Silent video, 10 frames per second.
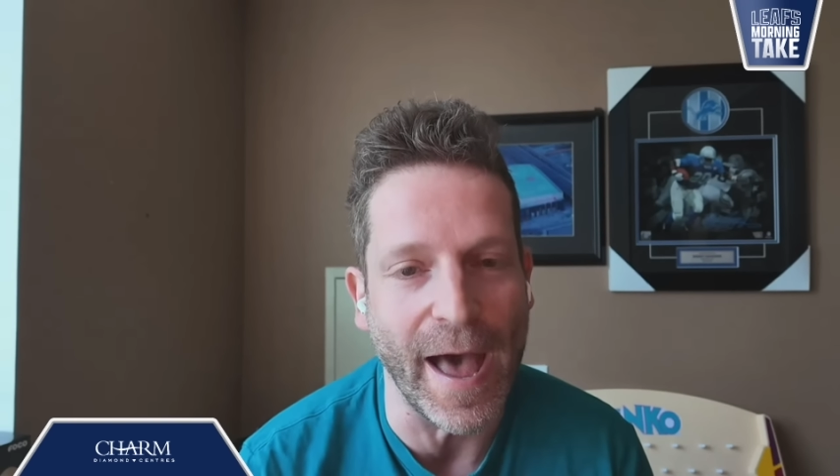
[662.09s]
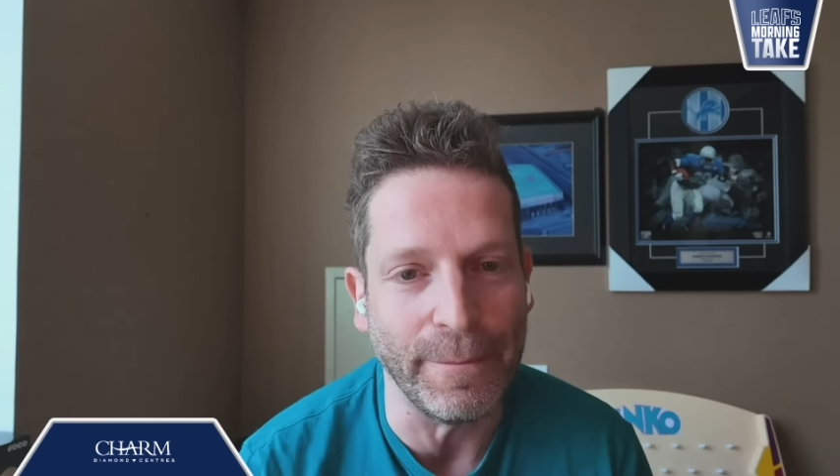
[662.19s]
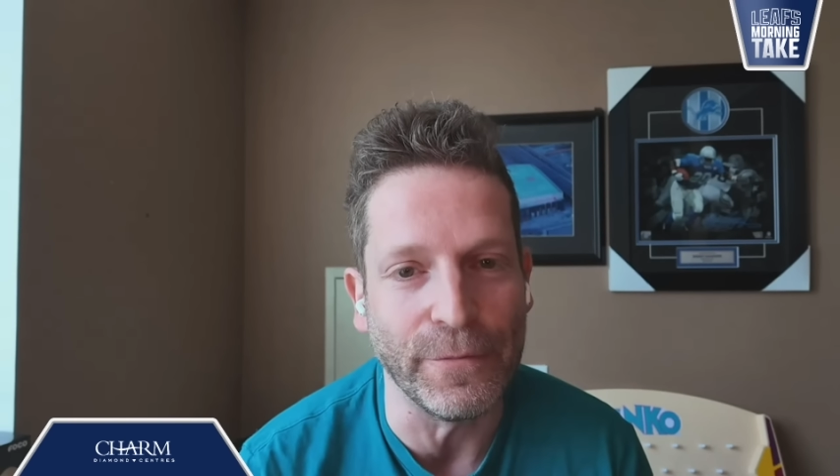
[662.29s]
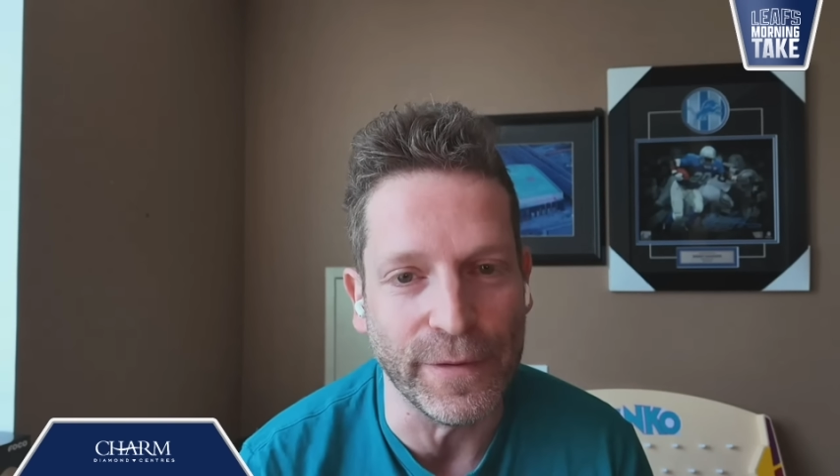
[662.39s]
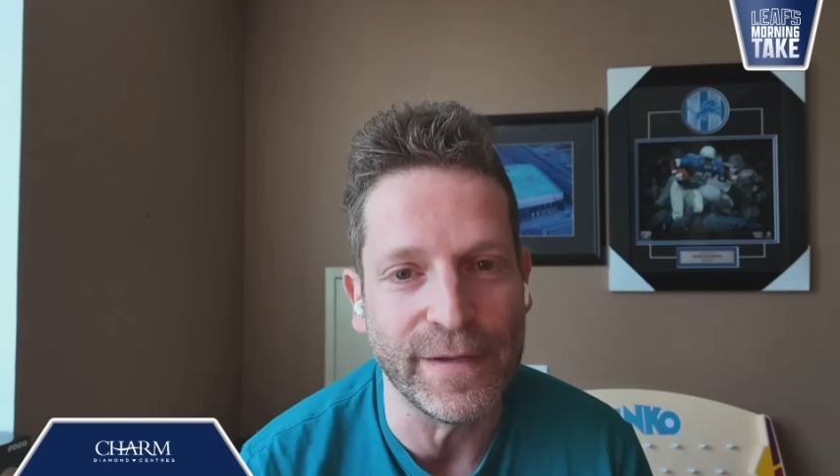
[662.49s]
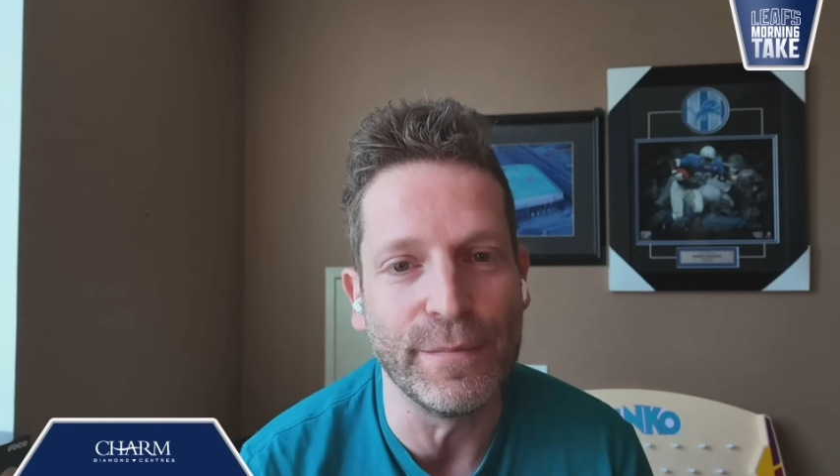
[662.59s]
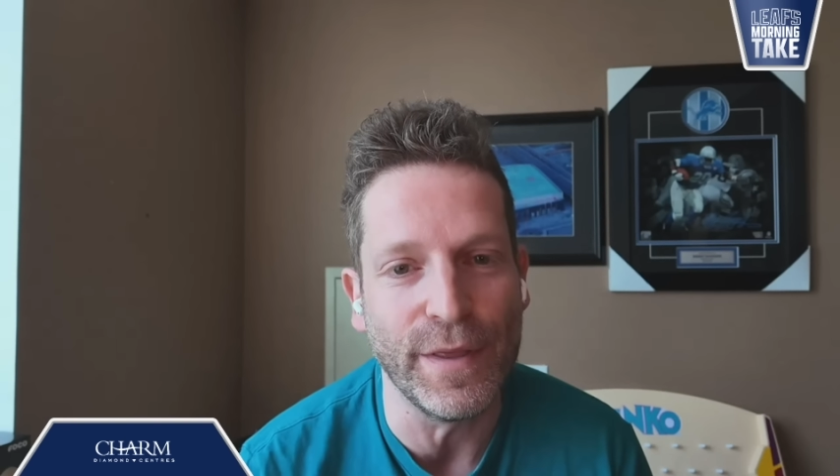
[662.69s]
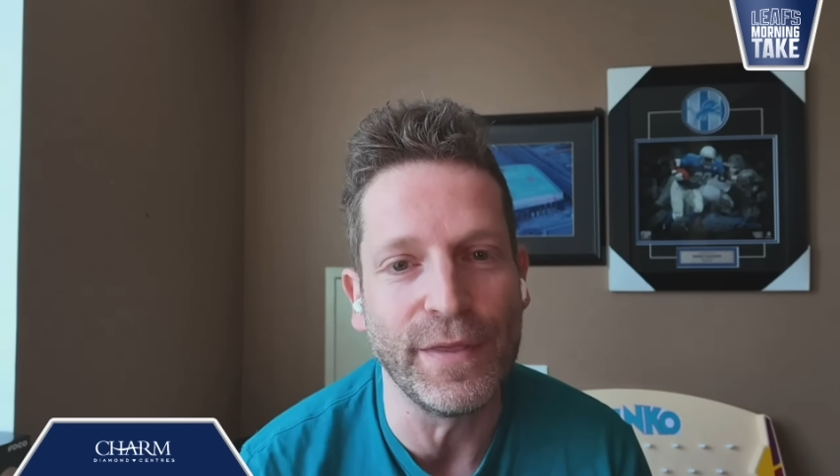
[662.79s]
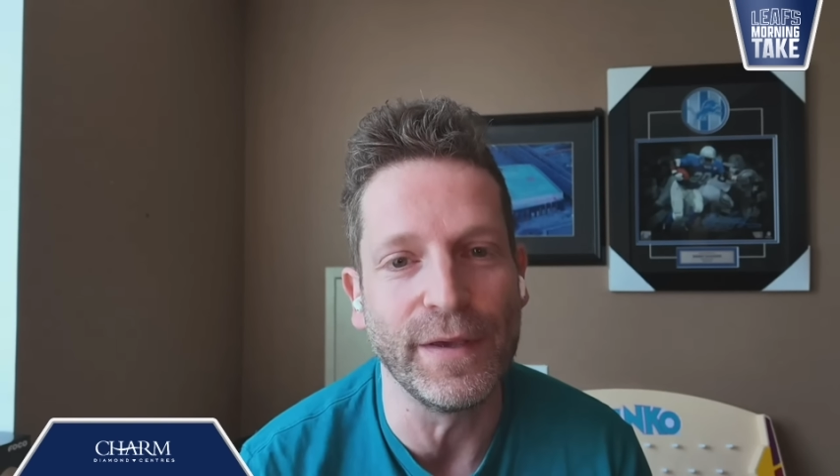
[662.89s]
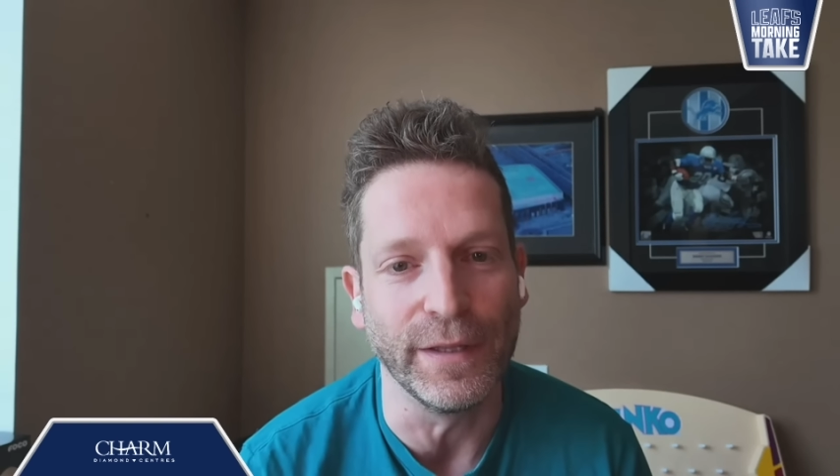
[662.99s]
happen with
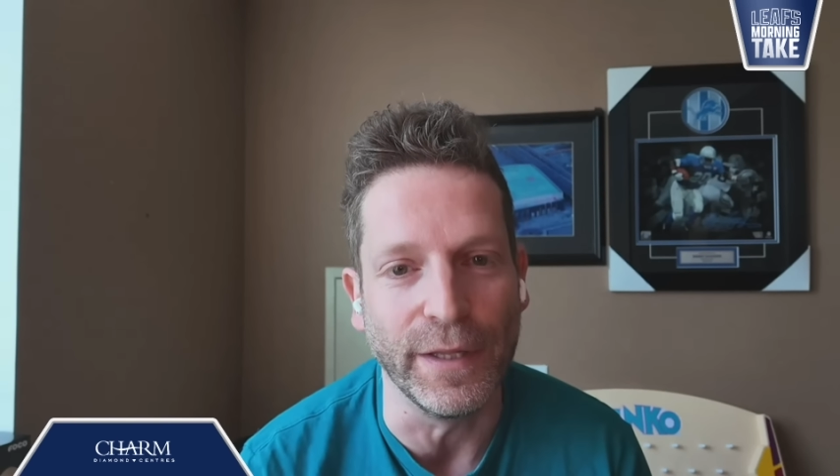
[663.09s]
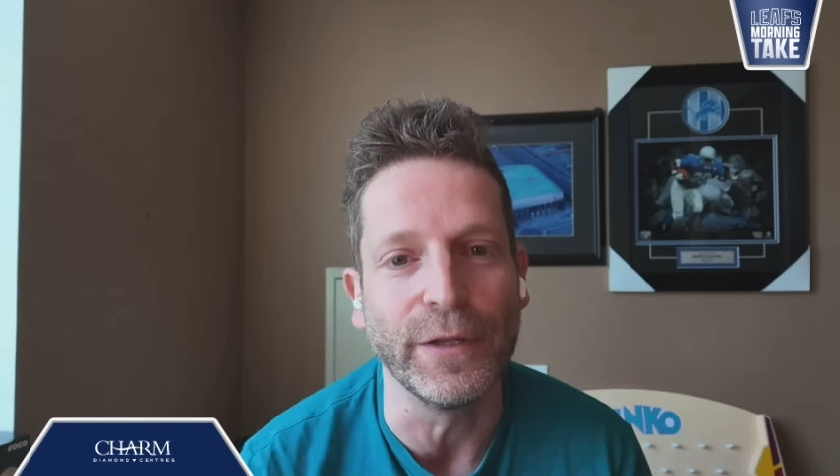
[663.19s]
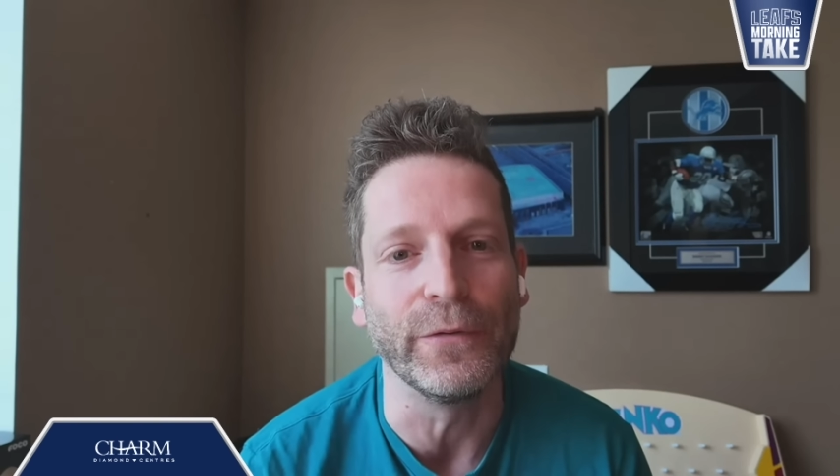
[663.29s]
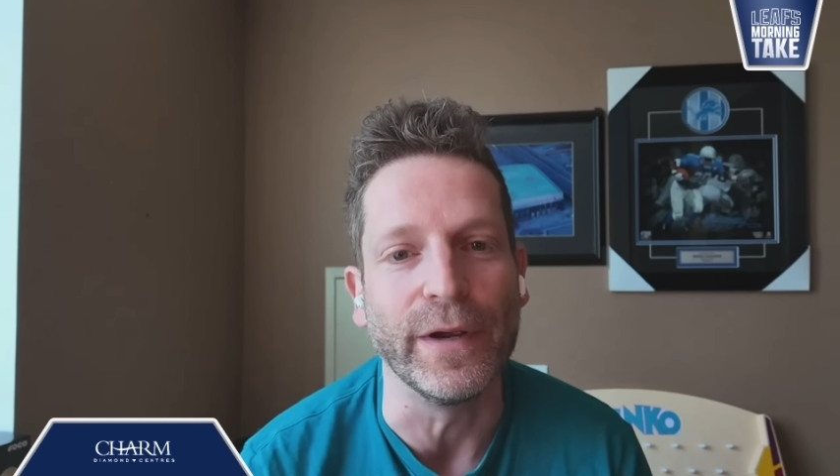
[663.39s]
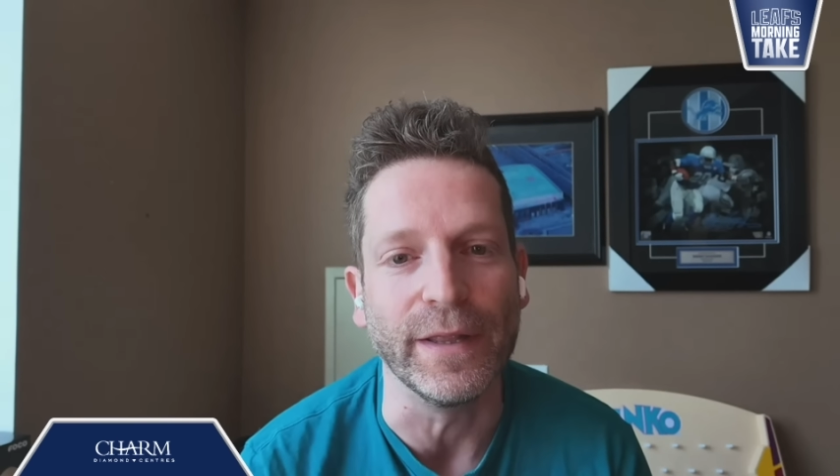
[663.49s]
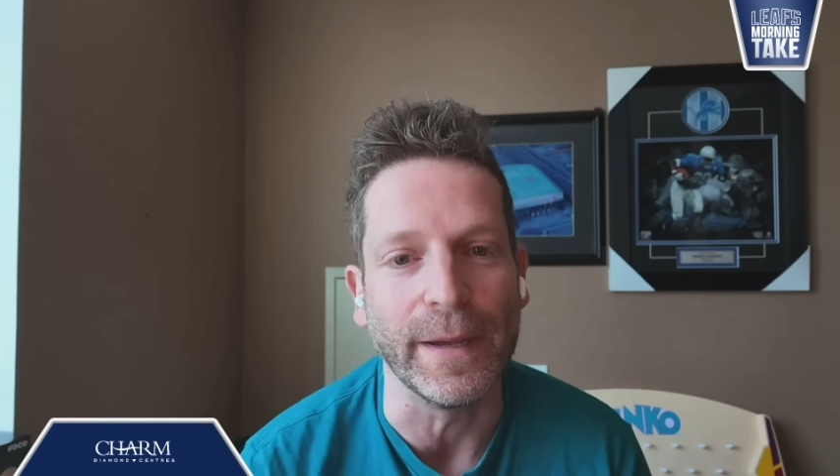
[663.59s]
Timothy Liljegren.